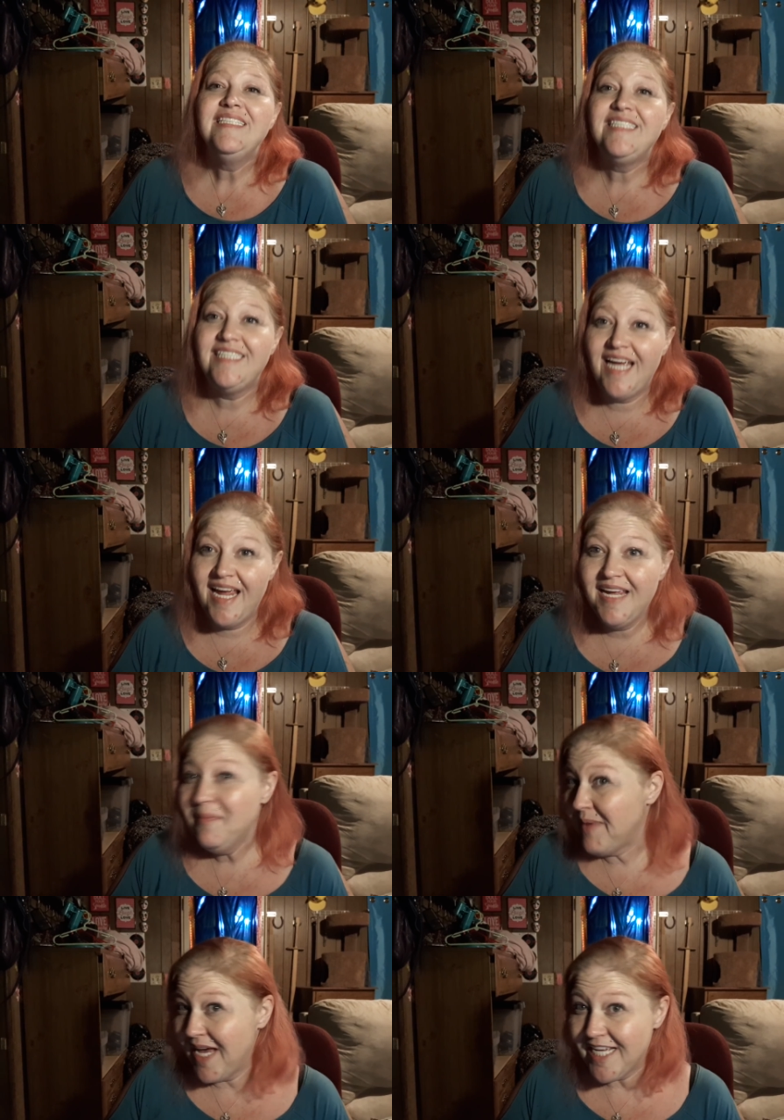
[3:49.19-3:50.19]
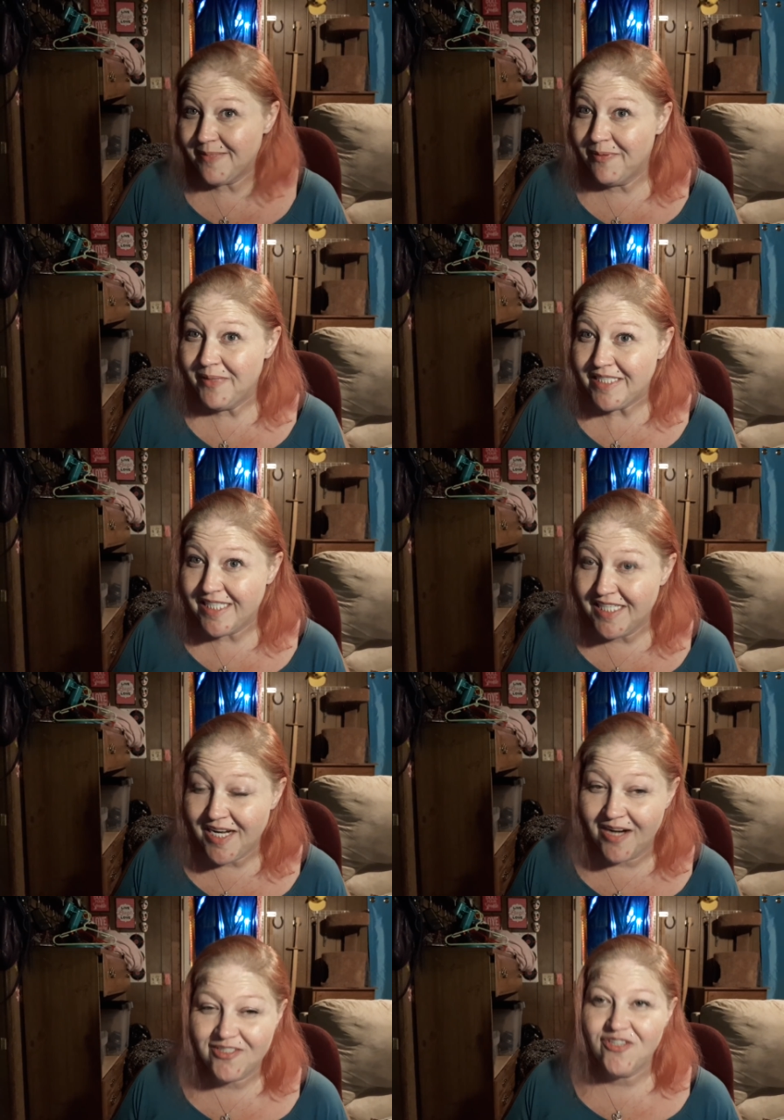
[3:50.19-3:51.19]
today, my husband went to the
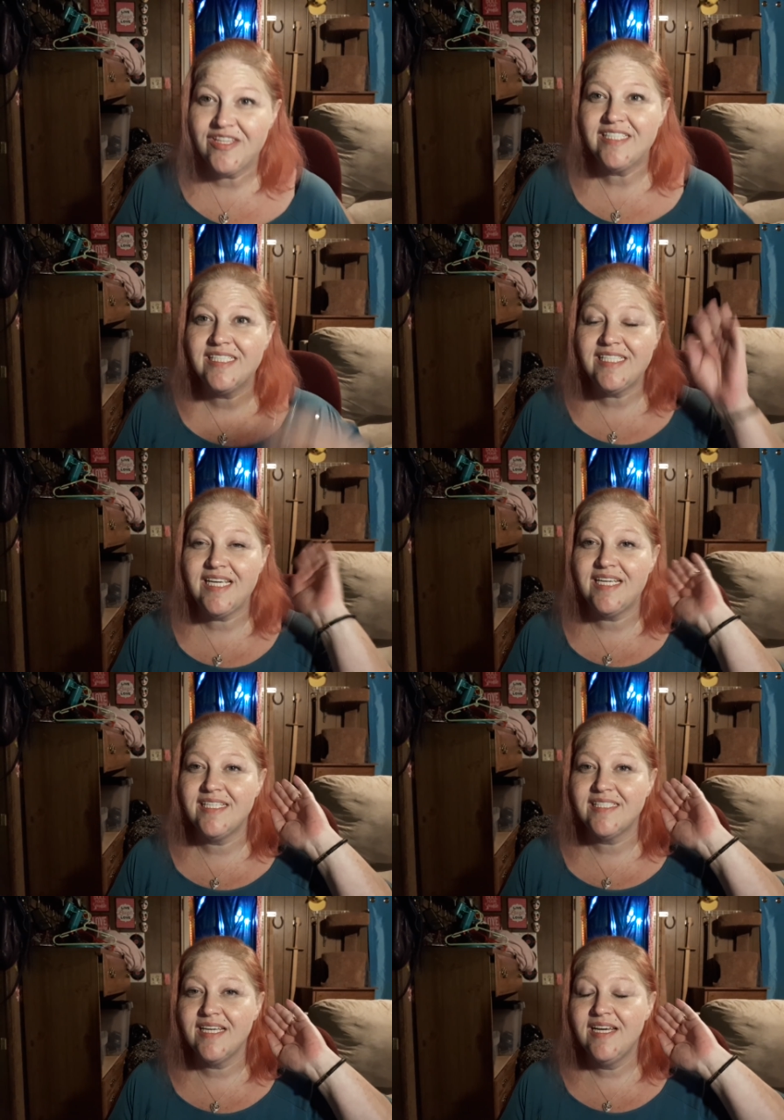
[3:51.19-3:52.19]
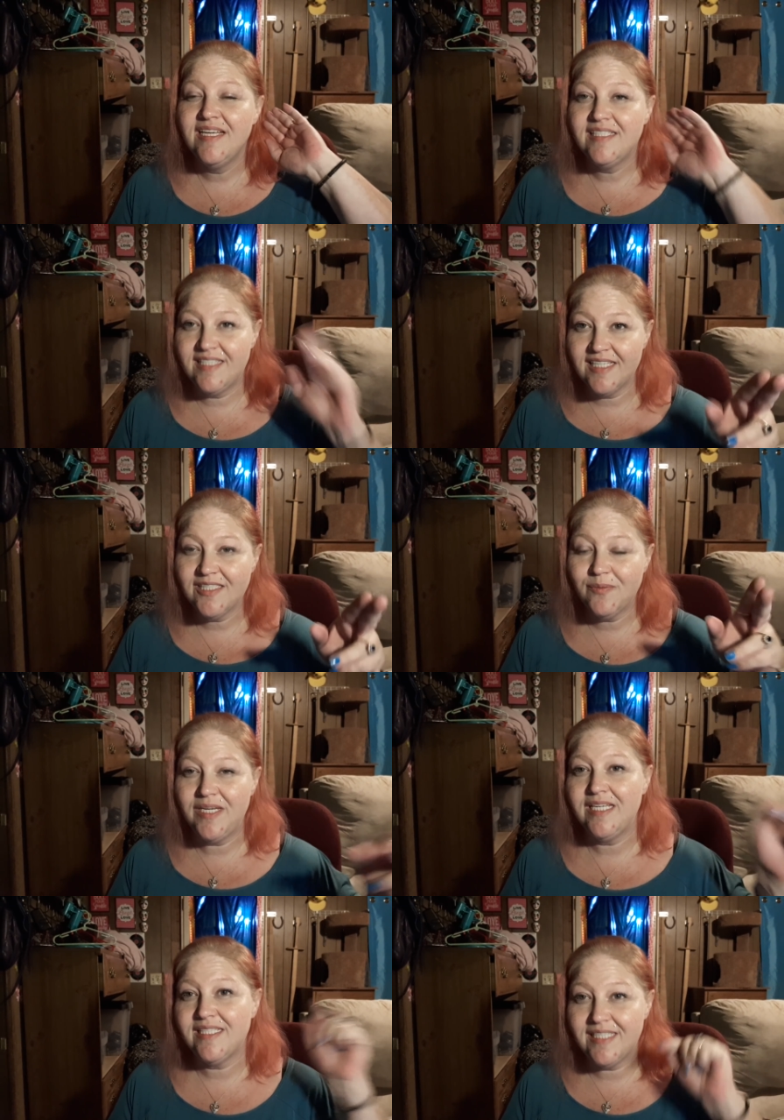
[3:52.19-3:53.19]
doctor. This is his sixth
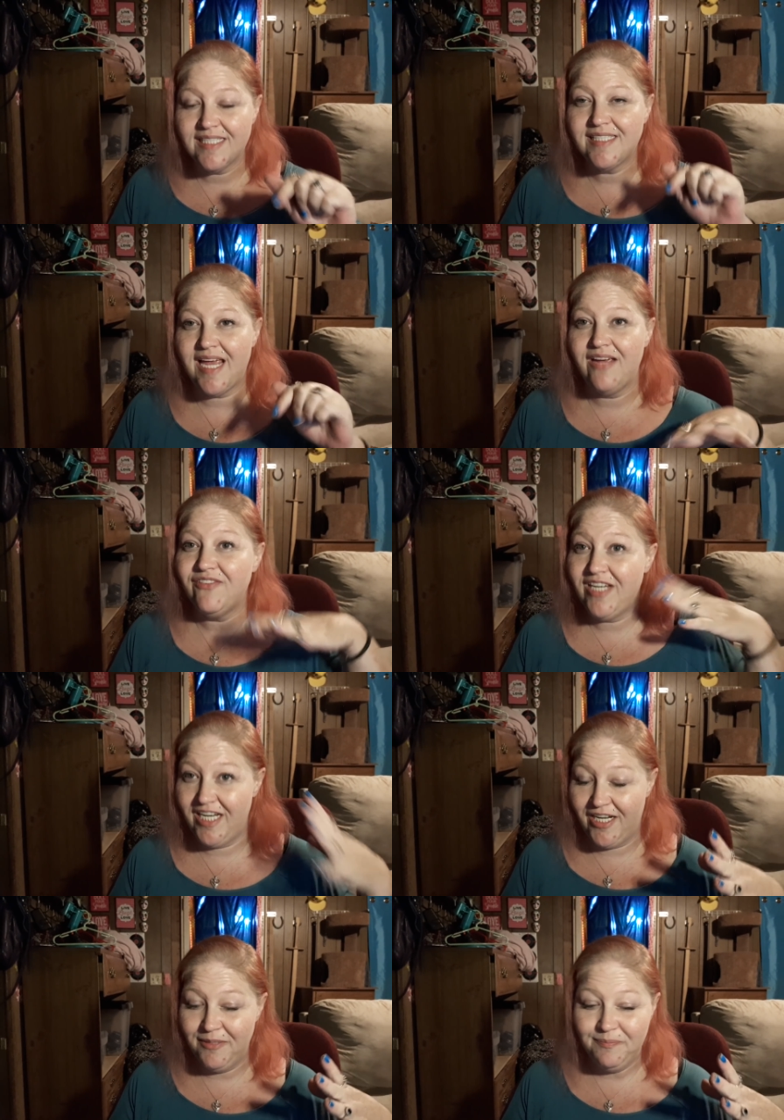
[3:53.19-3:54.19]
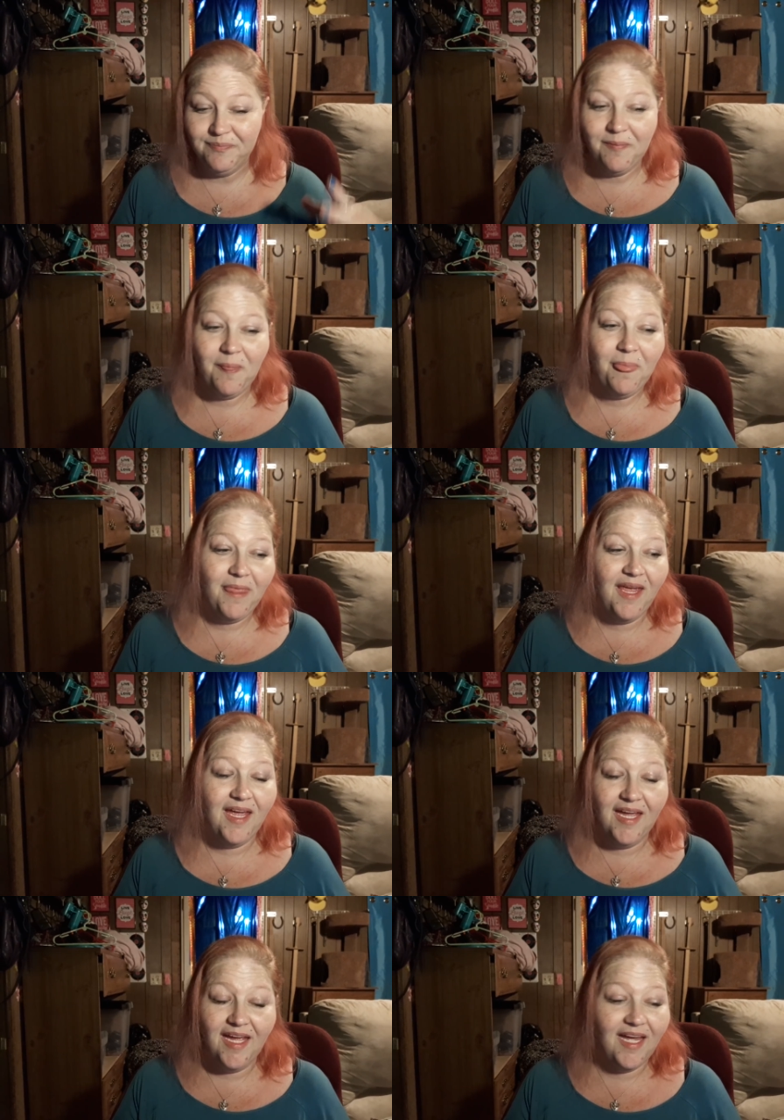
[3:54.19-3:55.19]
week, sixth day of keto
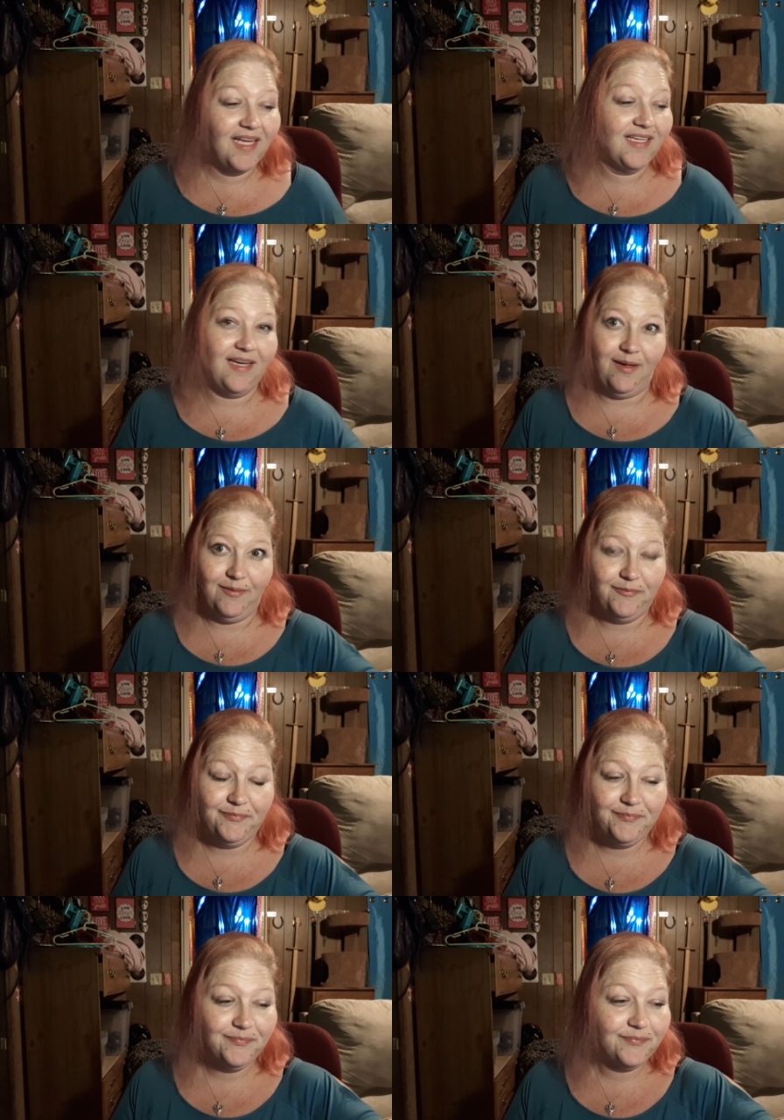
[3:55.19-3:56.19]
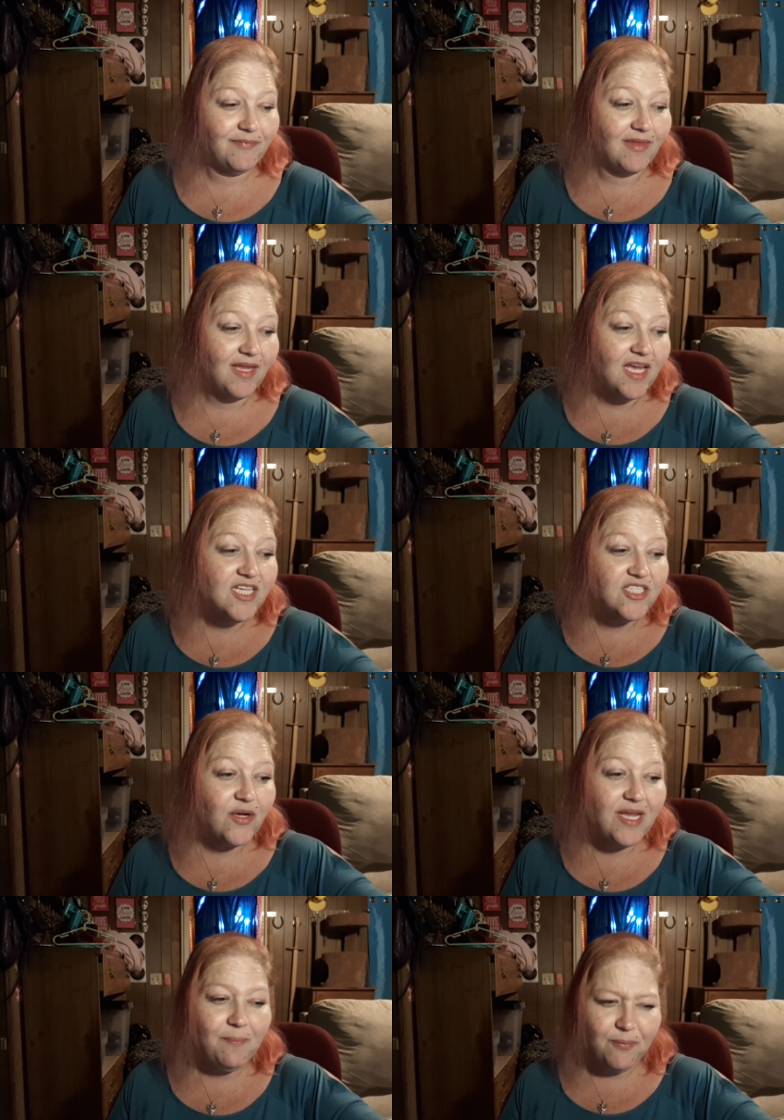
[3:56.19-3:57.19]
y'all. So
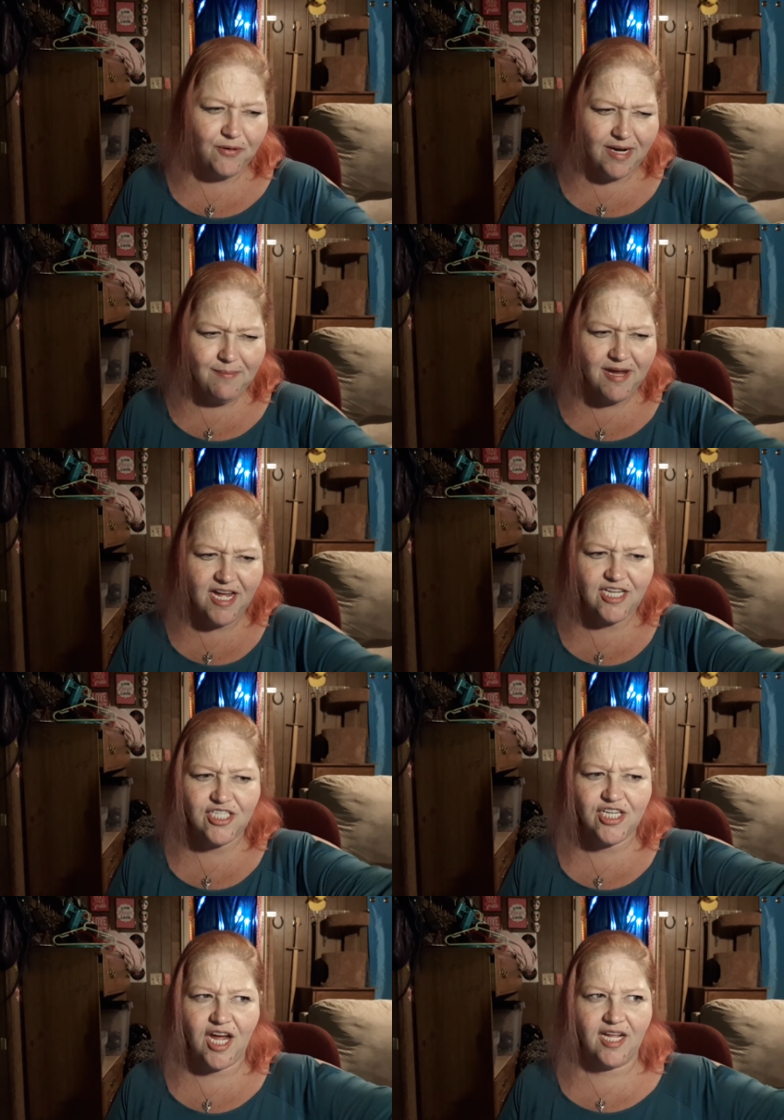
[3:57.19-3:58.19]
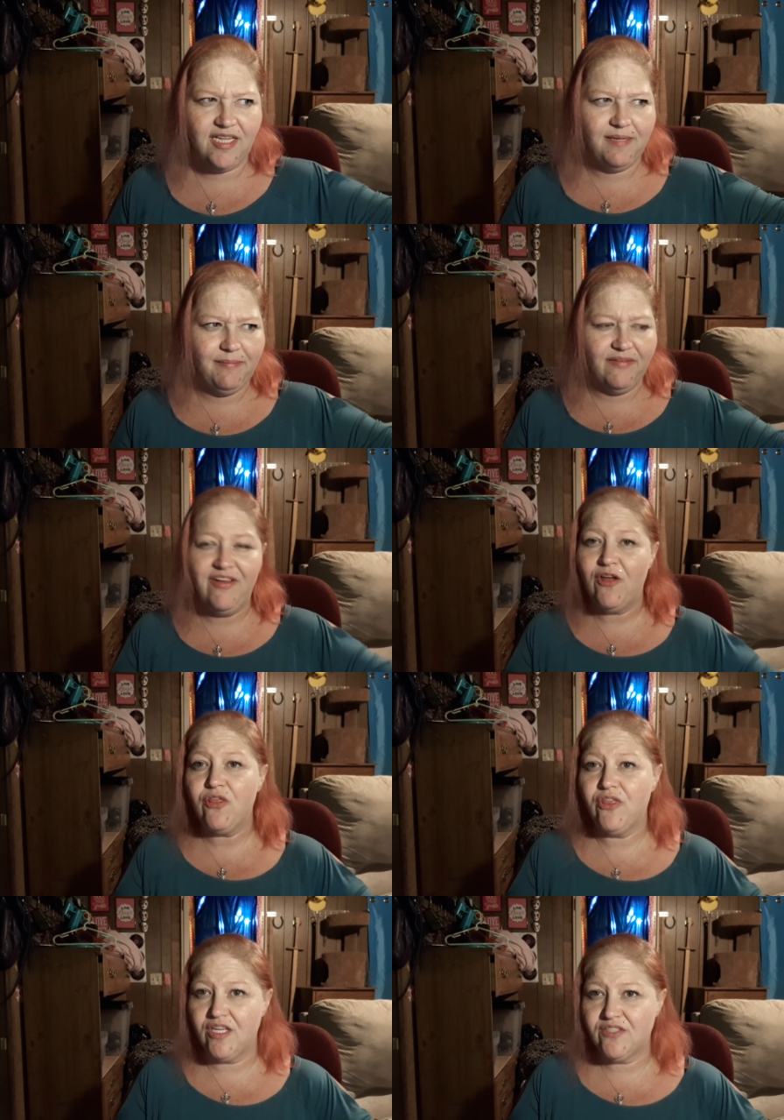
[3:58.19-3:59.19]
he pretty much got a clean bill of
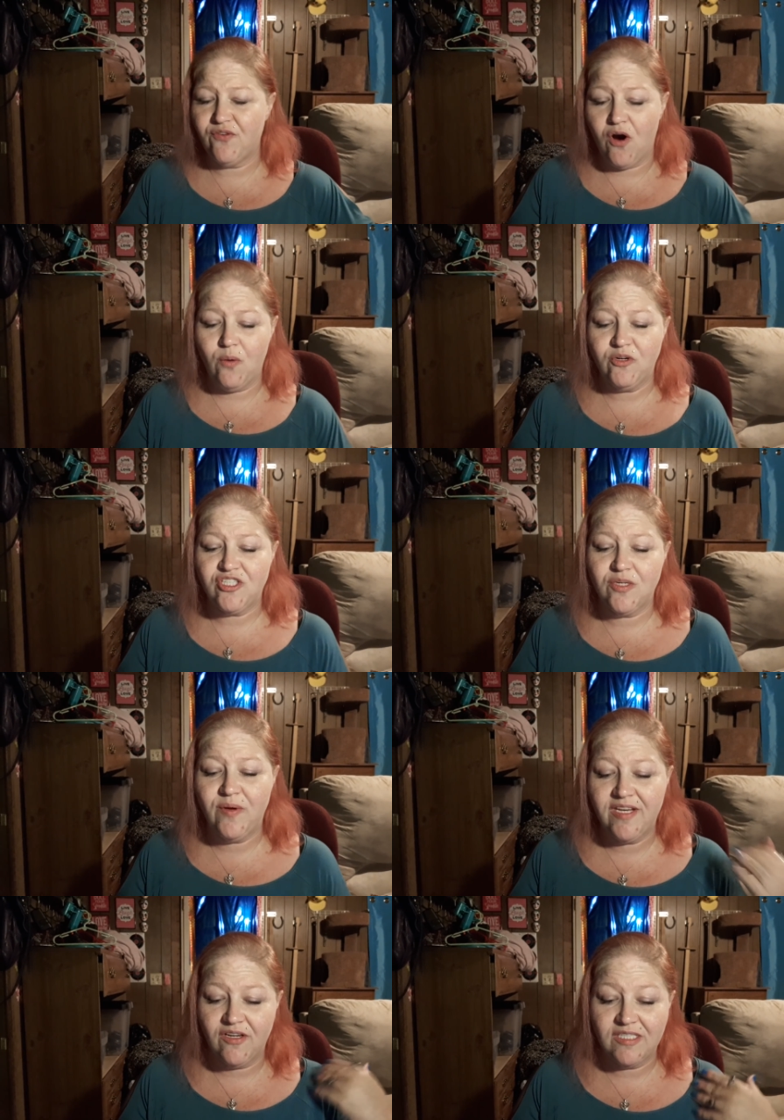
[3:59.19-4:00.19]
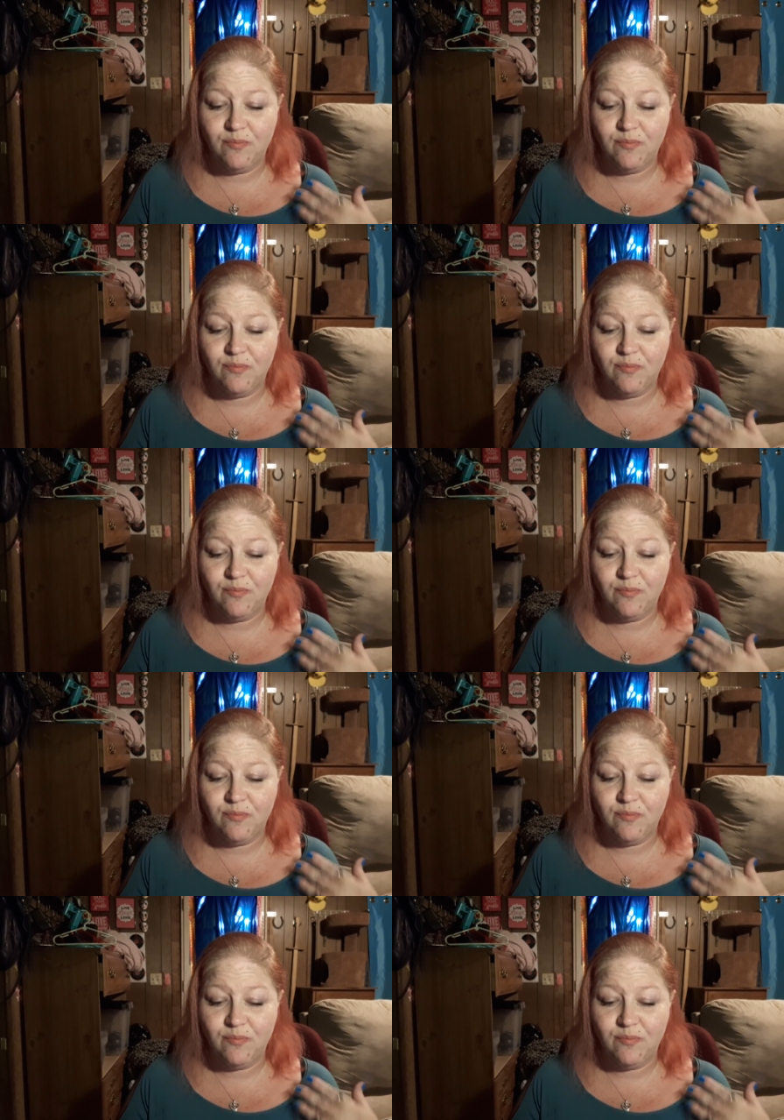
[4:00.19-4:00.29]
health thus far. We're still waiting on his